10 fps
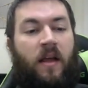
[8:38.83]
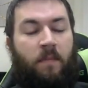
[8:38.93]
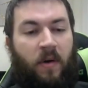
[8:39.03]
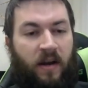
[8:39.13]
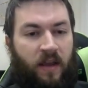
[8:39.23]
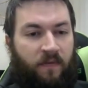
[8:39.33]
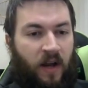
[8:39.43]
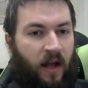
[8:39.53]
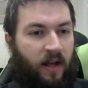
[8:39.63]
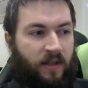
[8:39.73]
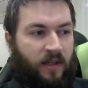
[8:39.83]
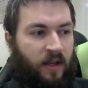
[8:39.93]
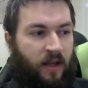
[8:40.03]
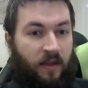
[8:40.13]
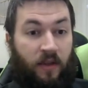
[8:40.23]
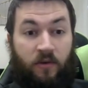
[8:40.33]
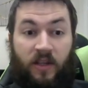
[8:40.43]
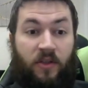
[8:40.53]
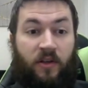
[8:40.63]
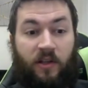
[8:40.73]
But if not, then there's
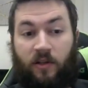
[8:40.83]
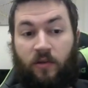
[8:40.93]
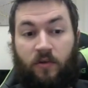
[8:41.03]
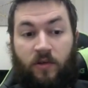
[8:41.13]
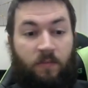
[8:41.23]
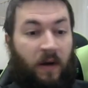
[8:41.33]
nothing to lose